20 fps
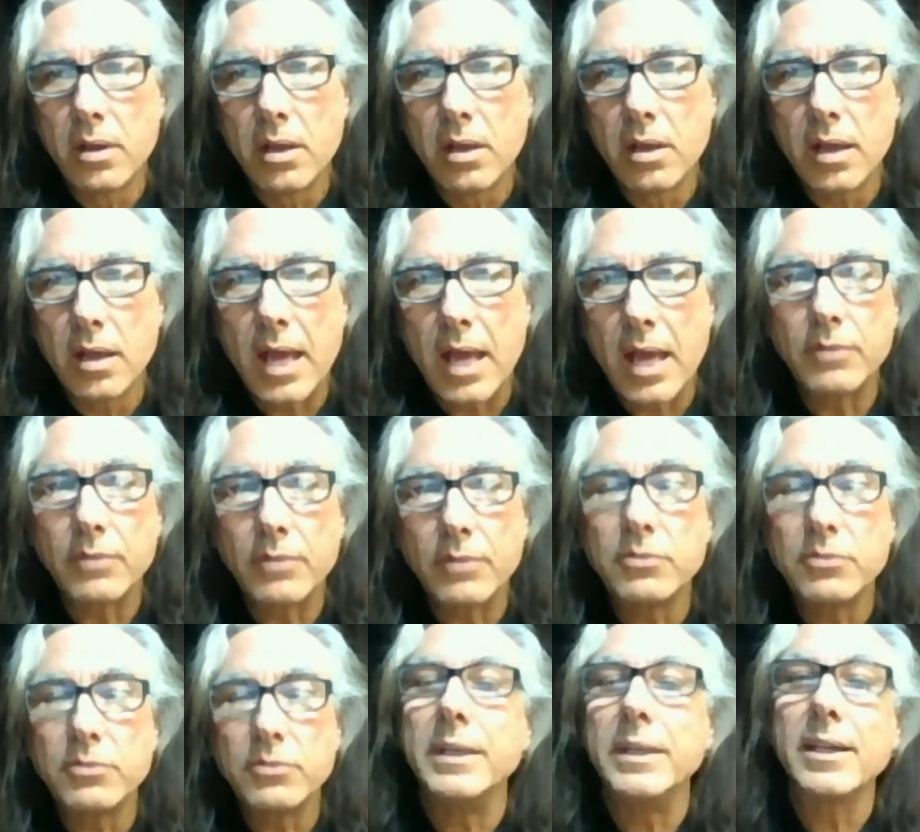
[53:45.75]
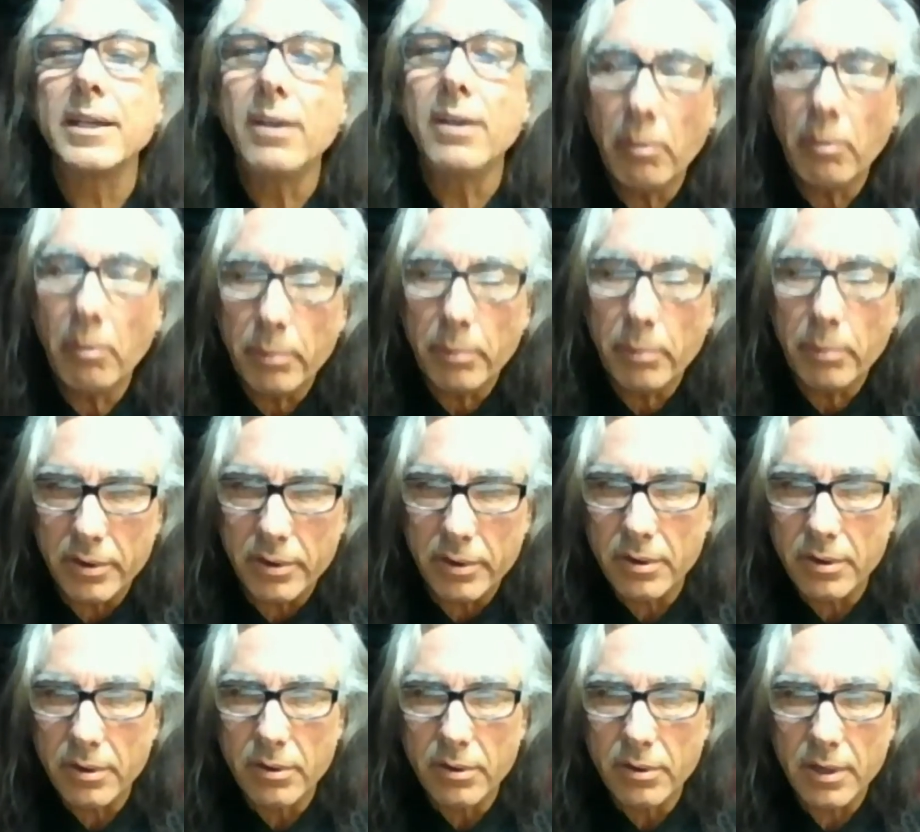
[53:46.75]
how to be a carpenter,
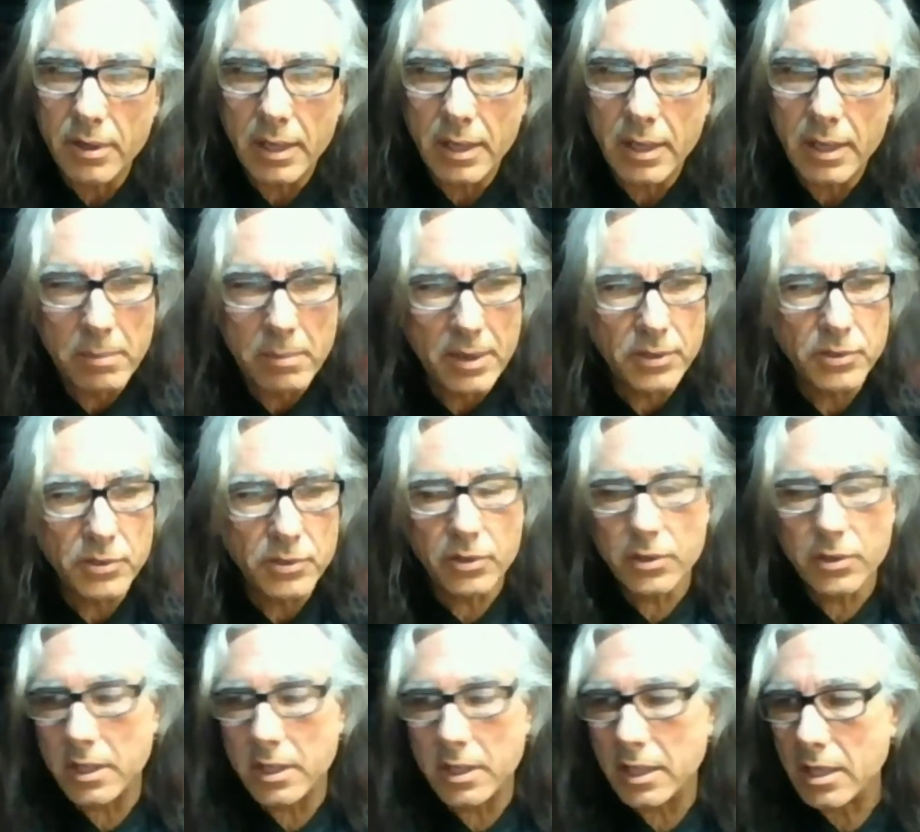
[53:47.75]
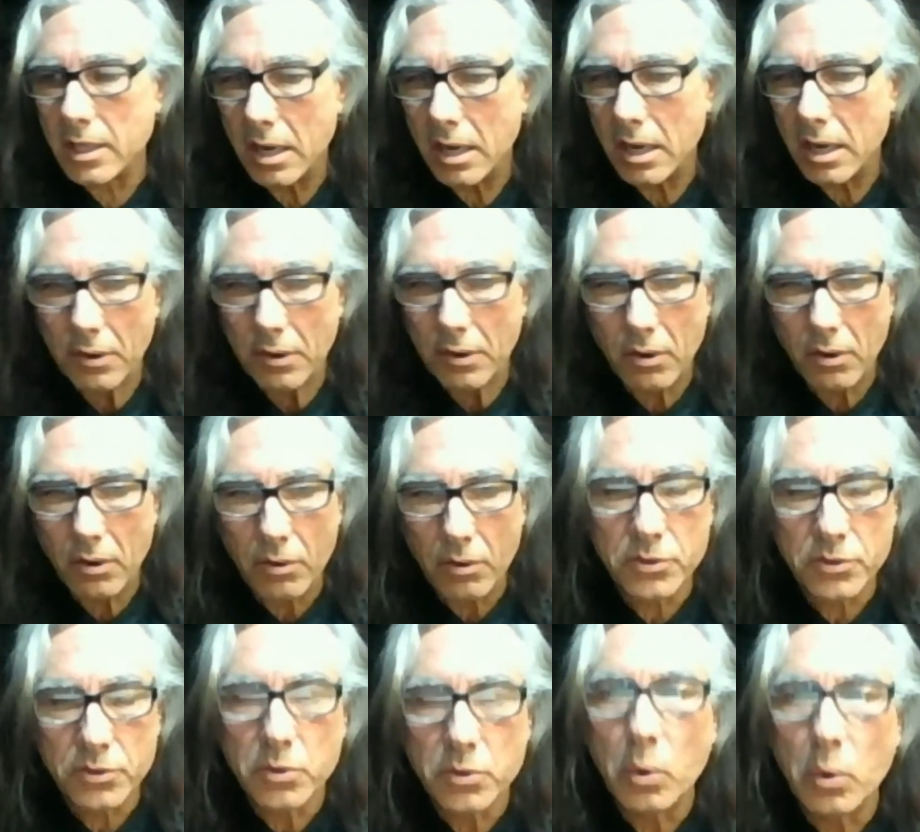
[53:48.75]
and made sure that he got all the
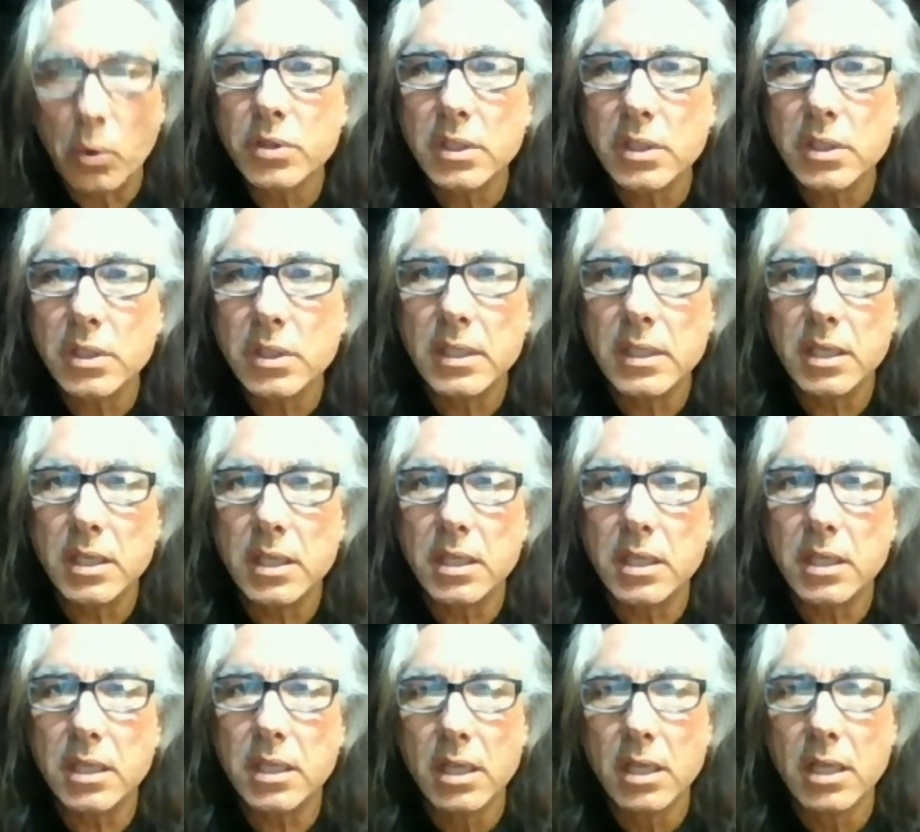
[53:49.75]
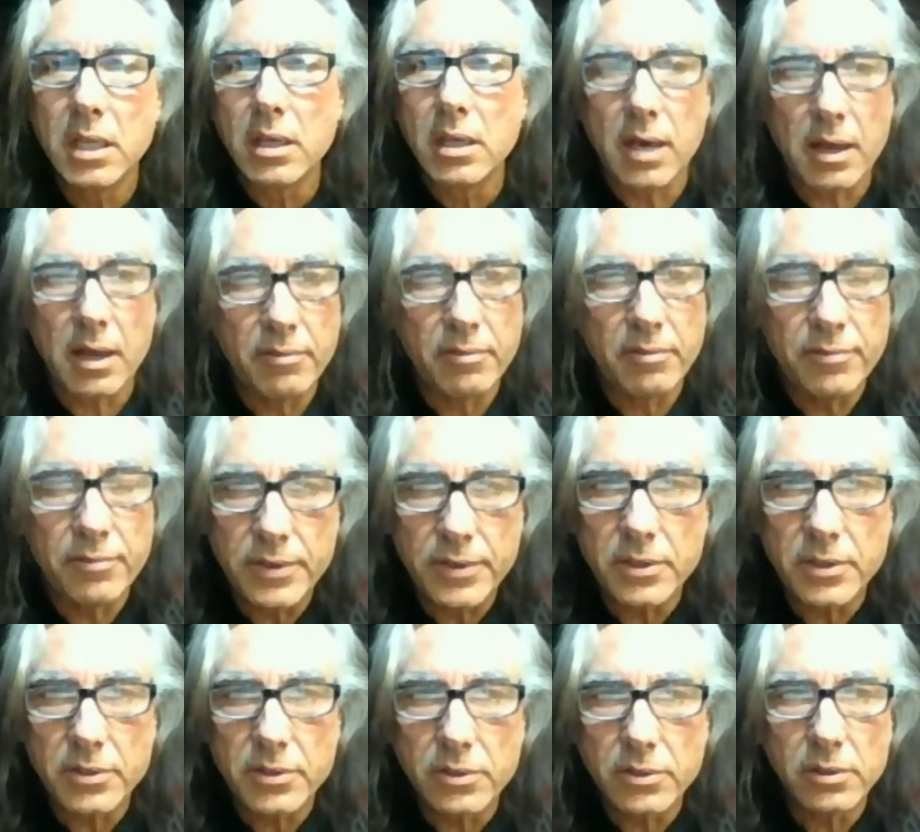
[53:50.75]
tools that he needed, got a
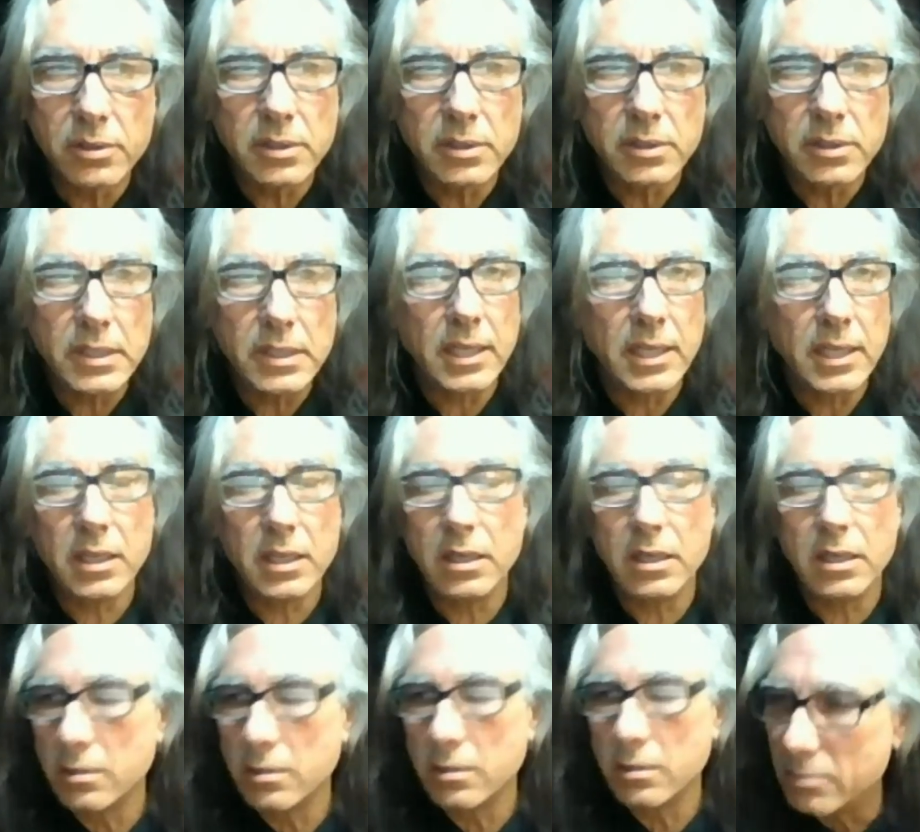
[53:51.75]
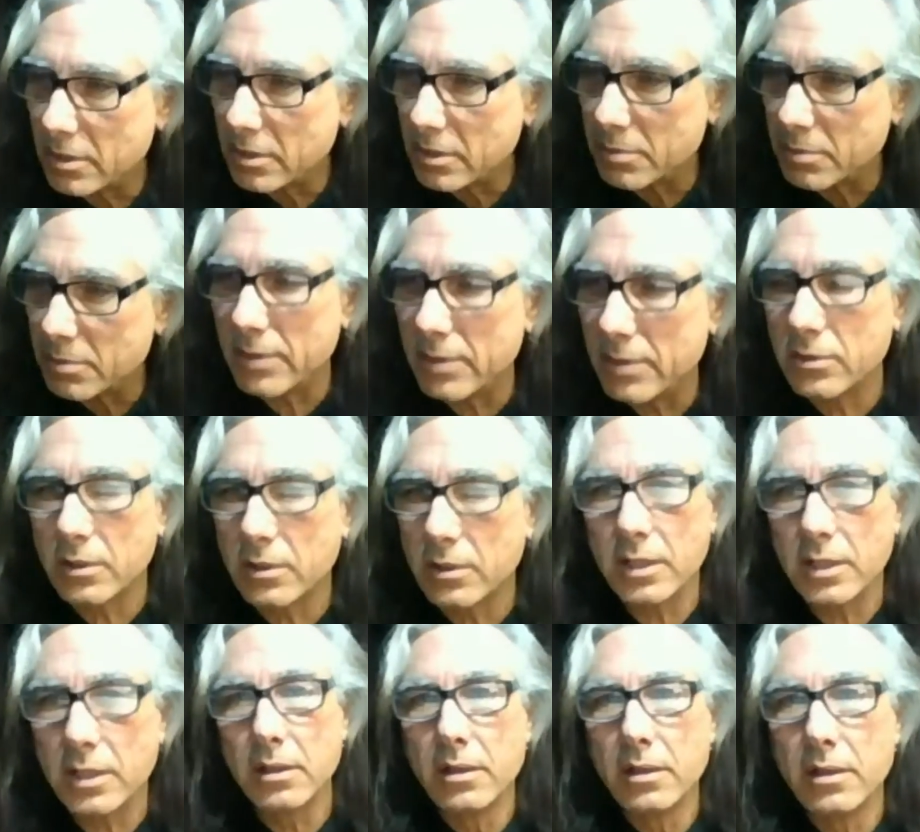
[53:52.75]
vehicle, and just
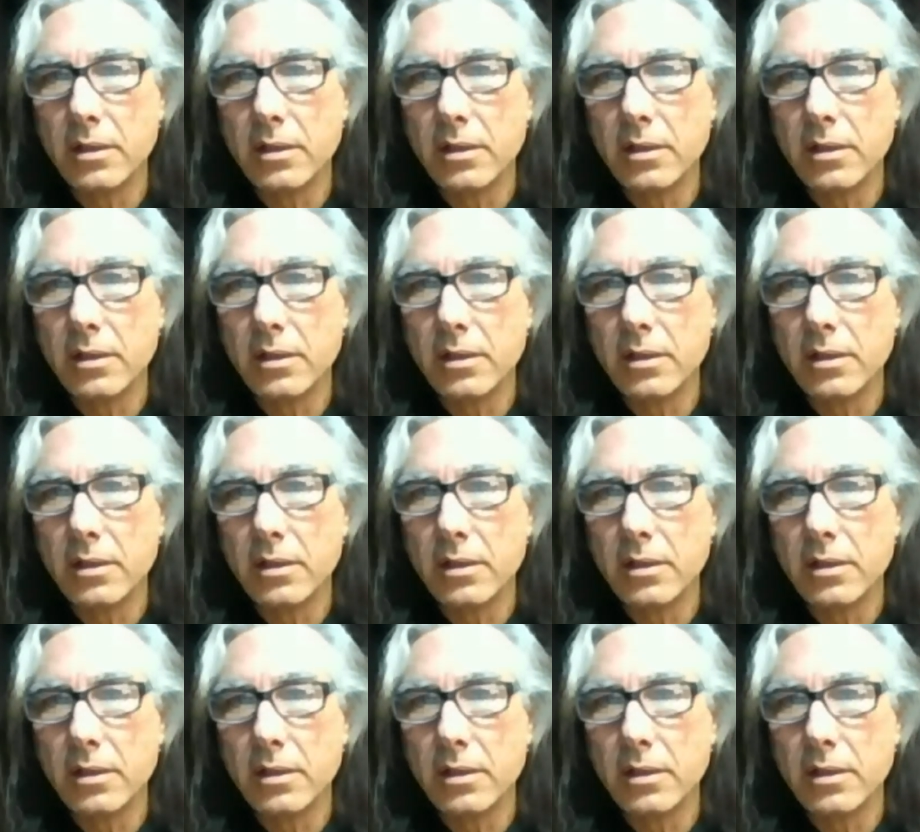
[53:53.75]
basically